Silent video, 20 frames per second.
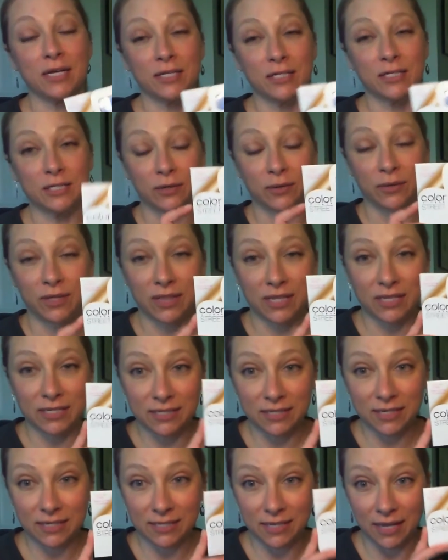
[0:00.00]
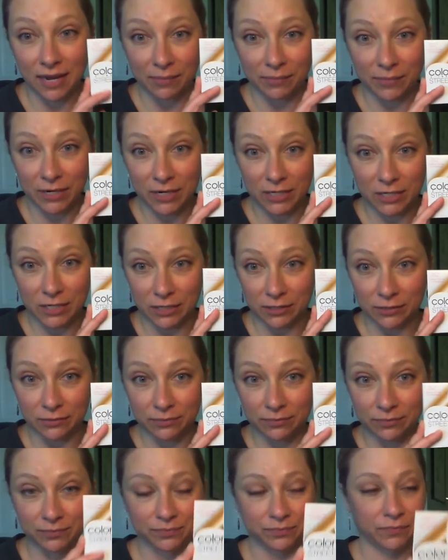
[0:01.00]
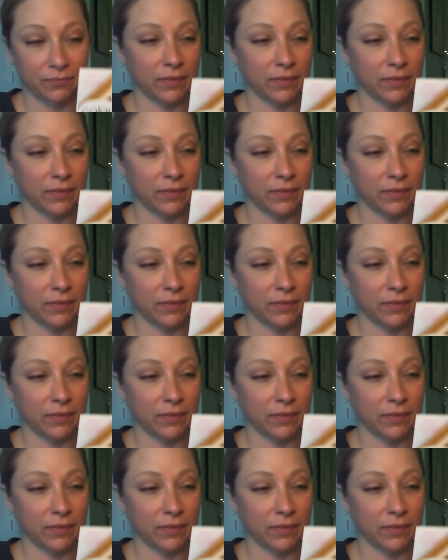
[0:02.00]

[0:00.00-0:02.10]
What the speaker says: So this is the set I'm going to do.